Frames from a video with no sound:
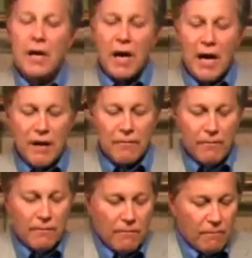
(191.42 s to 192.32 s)

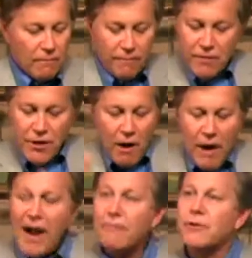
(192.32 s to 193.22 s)
And
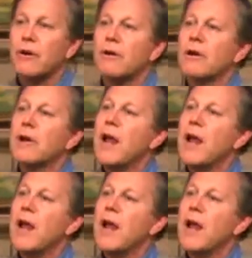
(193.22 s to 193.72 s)
thereafter,